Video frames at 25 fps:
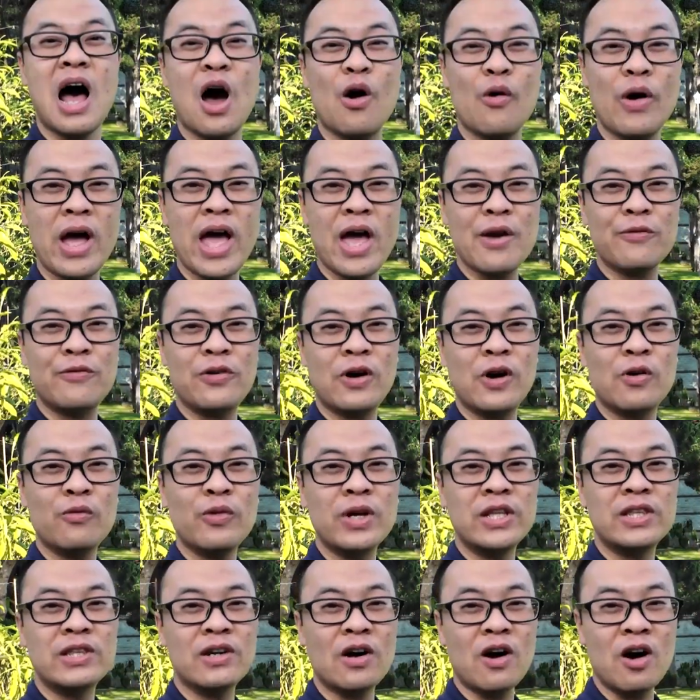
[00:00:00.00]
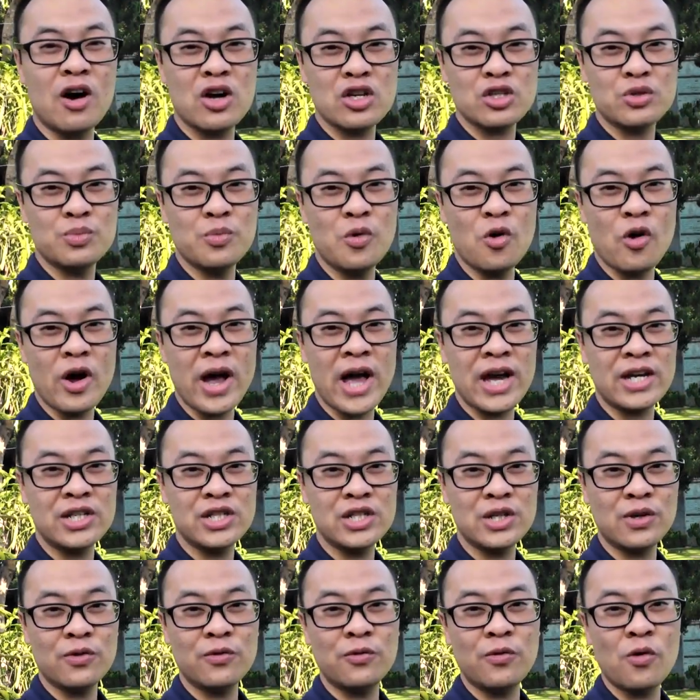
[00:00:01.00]
However, with the Osmo
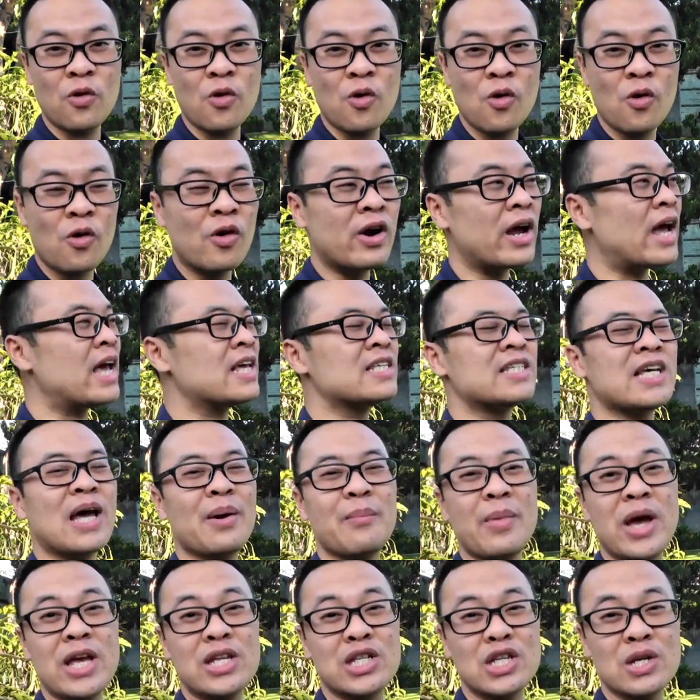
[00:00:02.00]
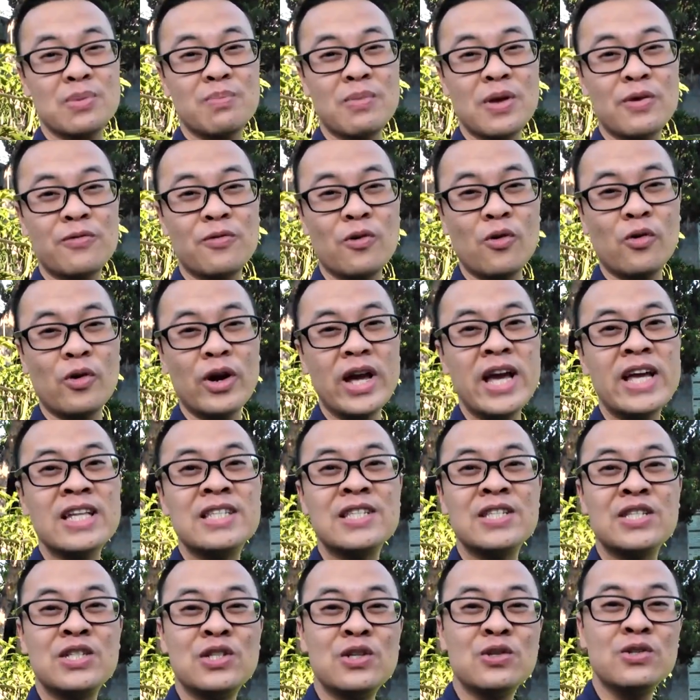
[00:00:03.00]
Action 4, as I mentioned before,
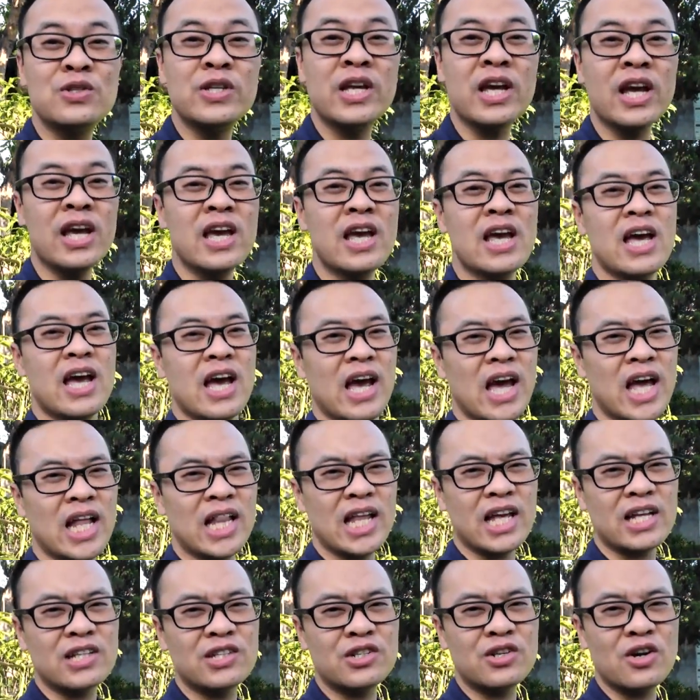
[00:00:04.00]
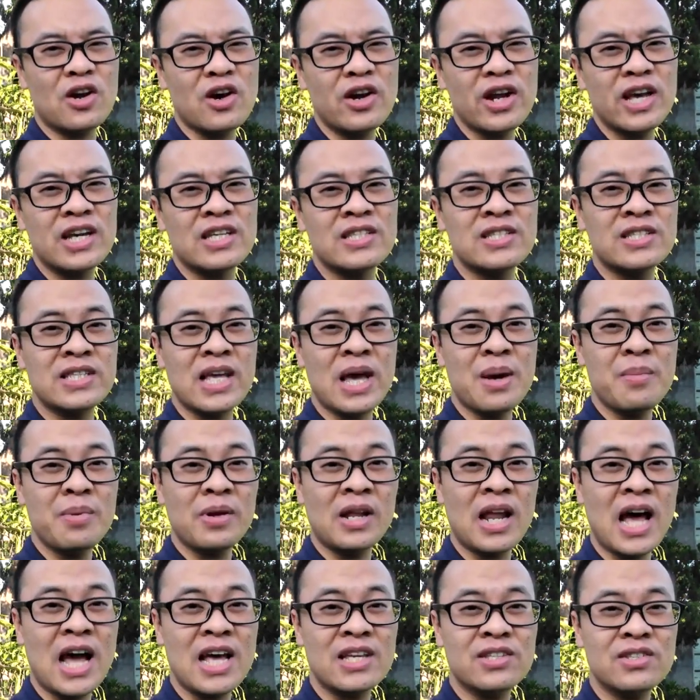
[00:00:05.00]
it's using electronic
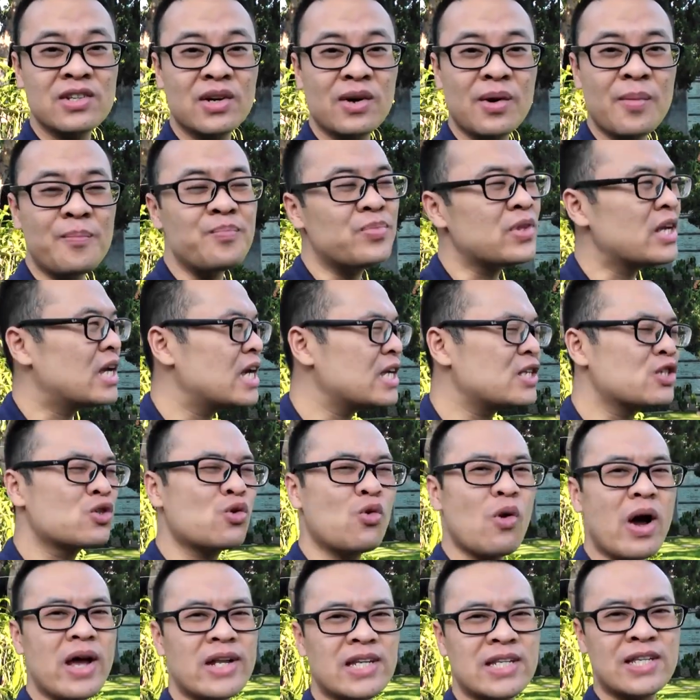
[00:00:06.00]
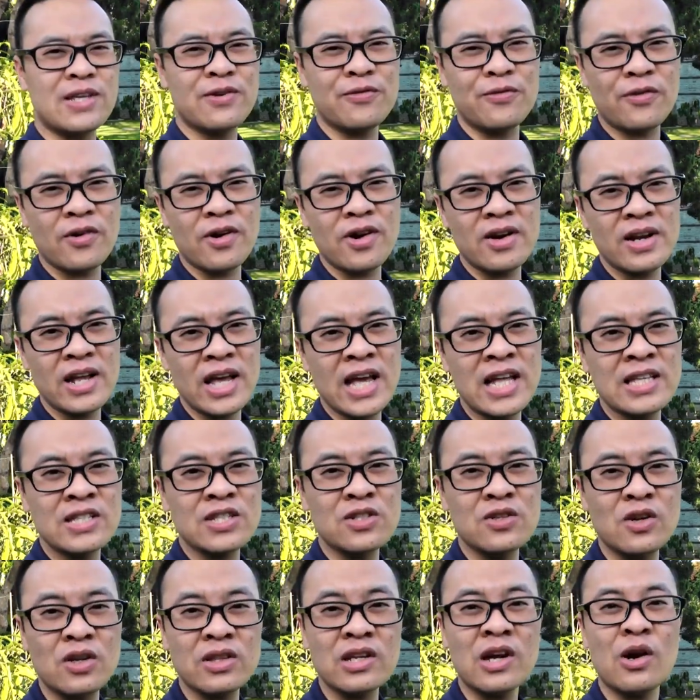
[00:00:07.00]
stabilizer. It's quite different.
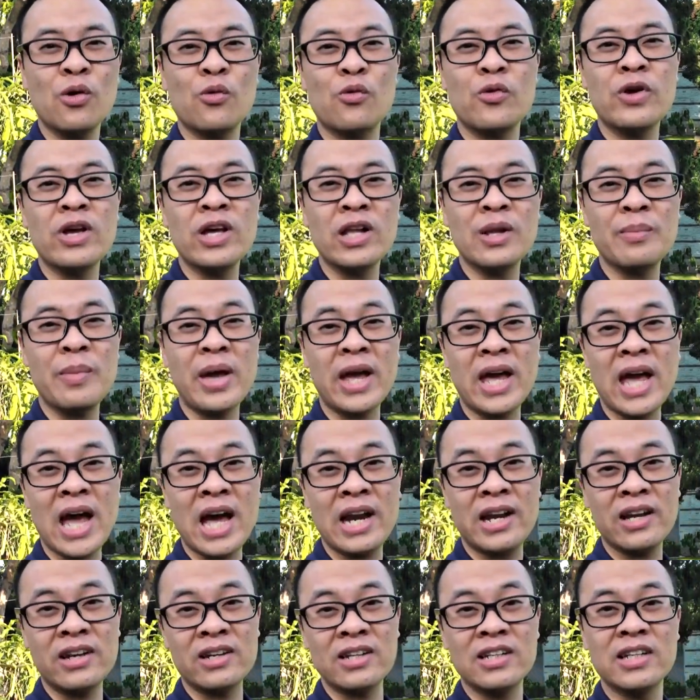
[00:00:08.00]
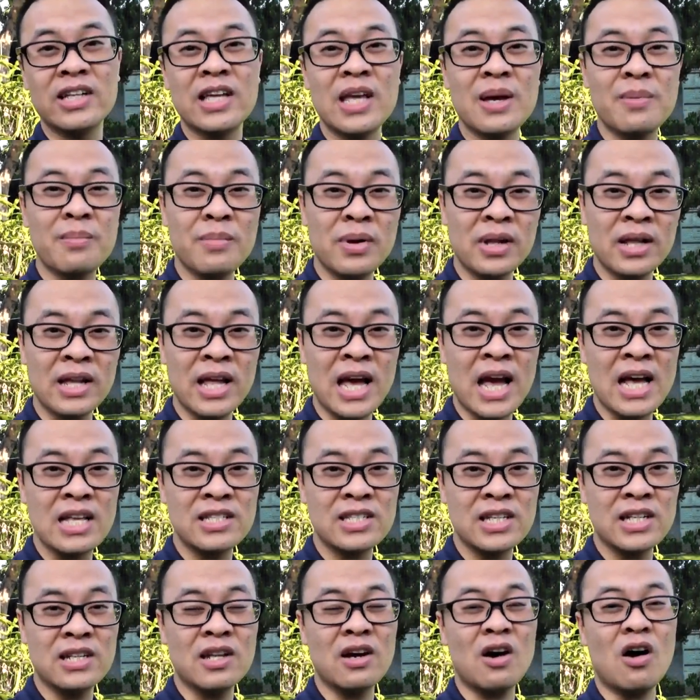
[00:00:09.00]
It's not a real mechanical gimbal
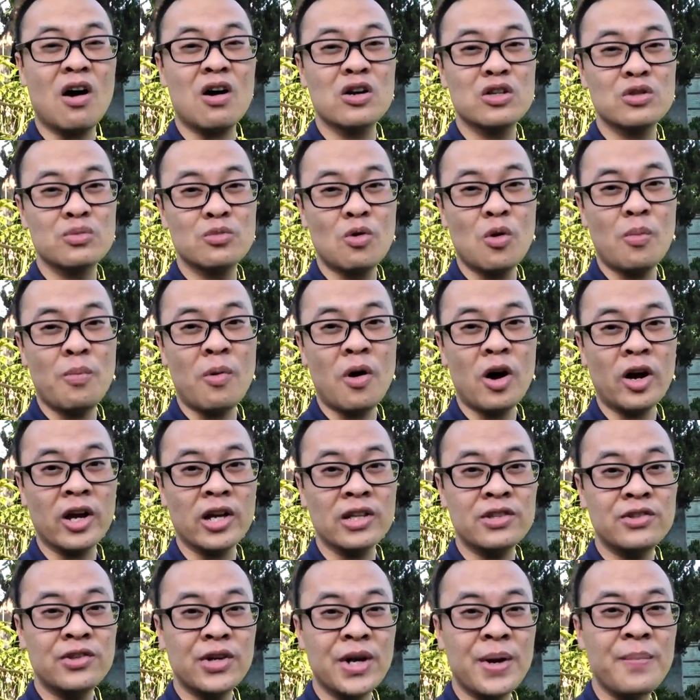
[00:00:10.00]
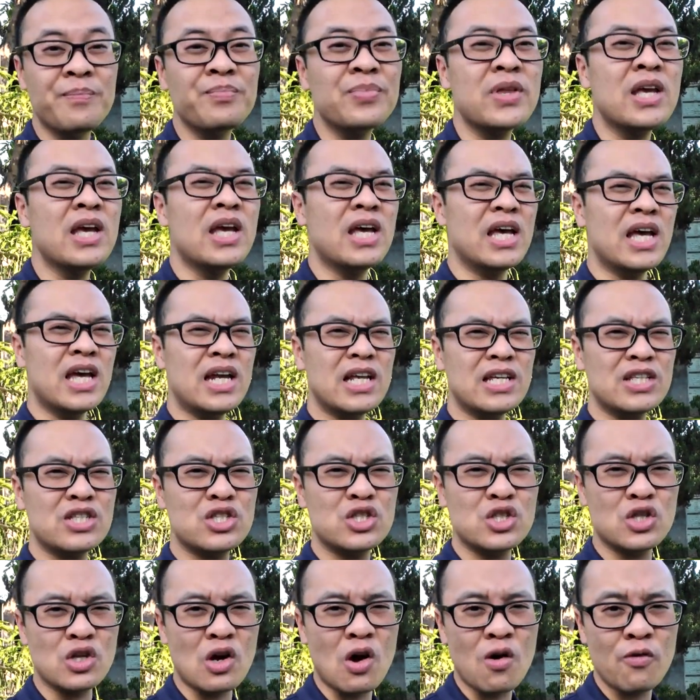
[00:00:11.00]
as in the Osmo Pocket 3. It is
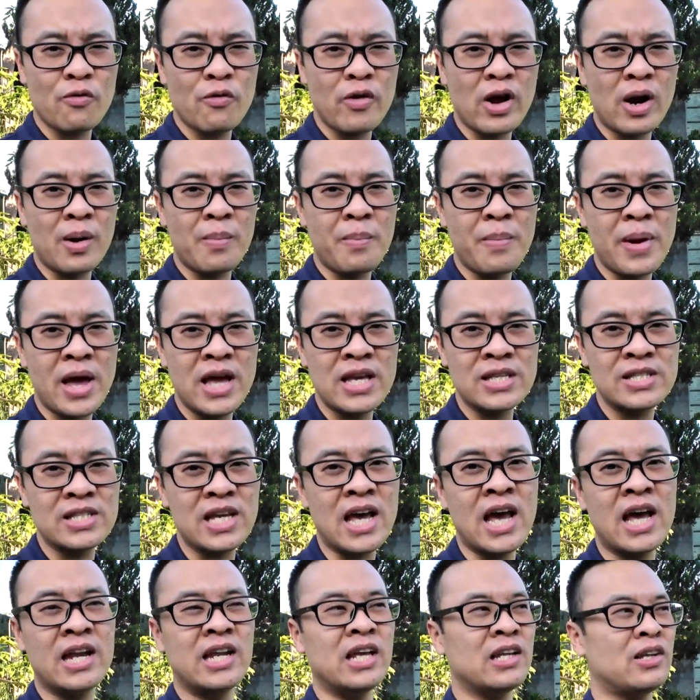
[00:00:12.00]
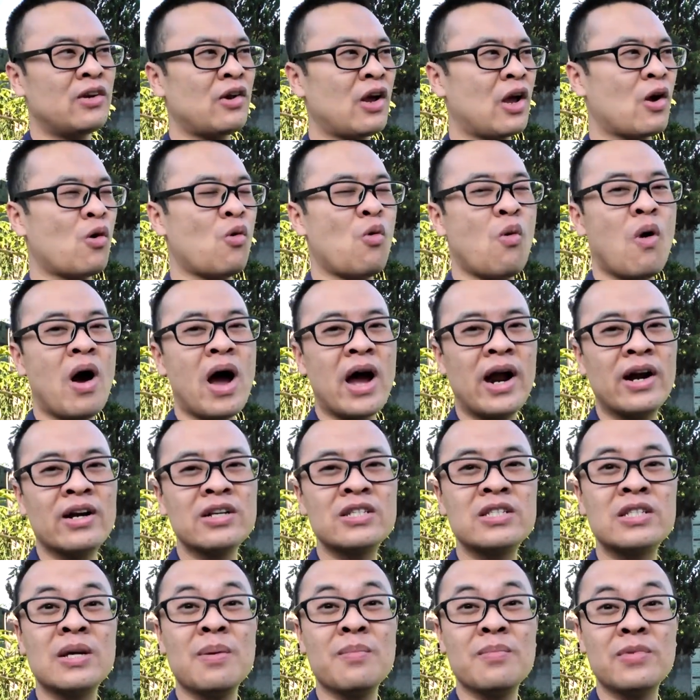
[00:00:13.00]
software based and it
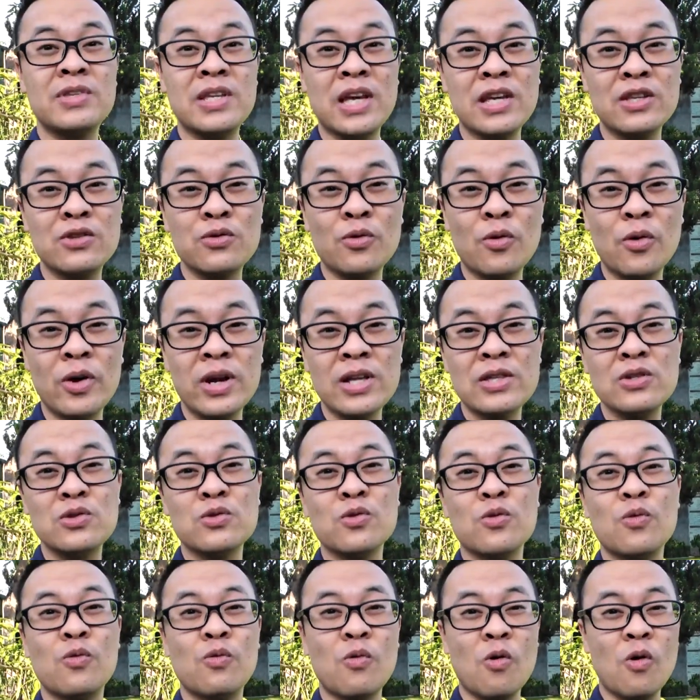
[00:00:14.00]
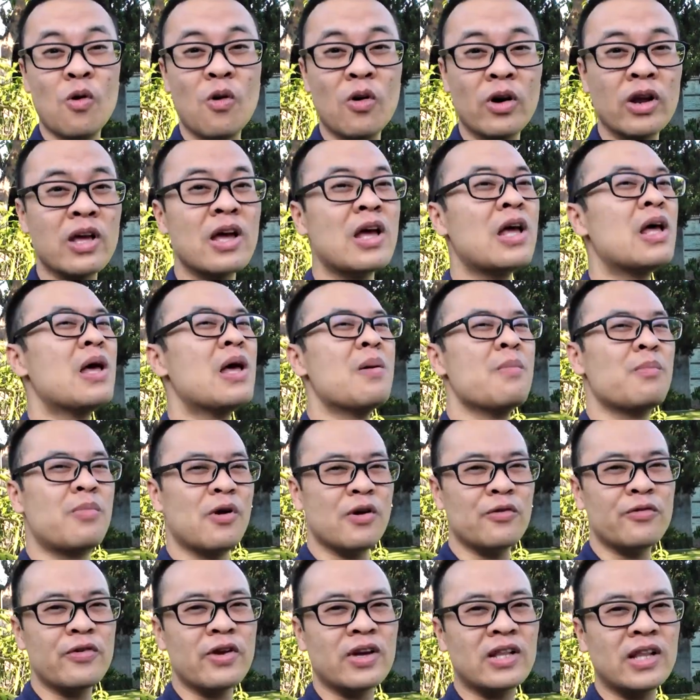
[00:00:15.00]
requires some things for it to work
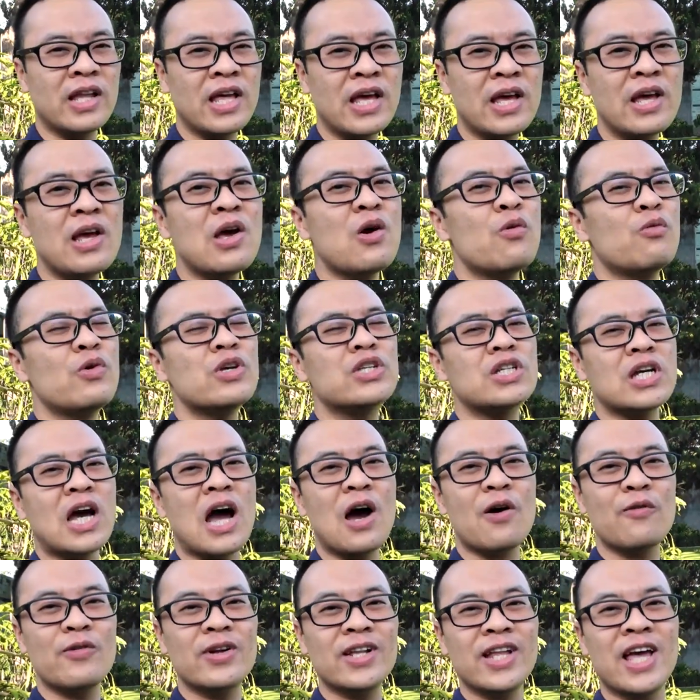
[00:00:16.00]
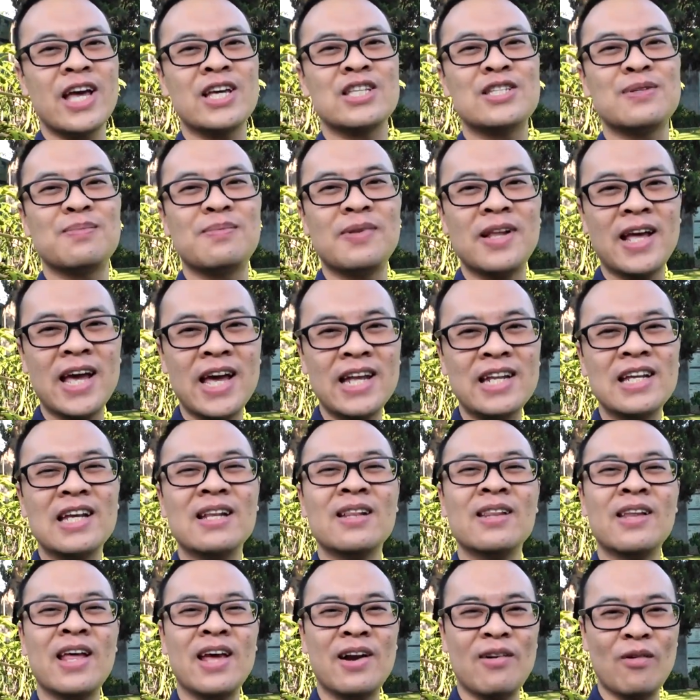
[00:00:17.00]
perfectly, which I will explain
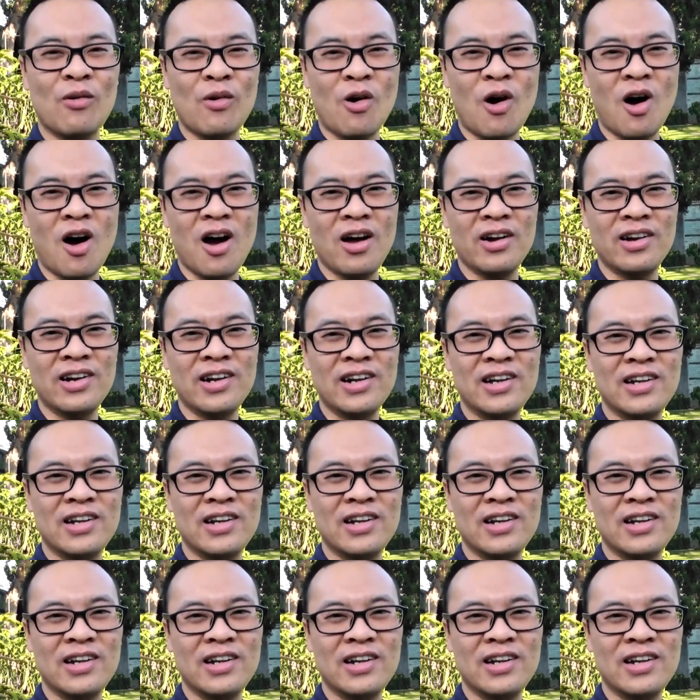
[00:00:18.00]
later on.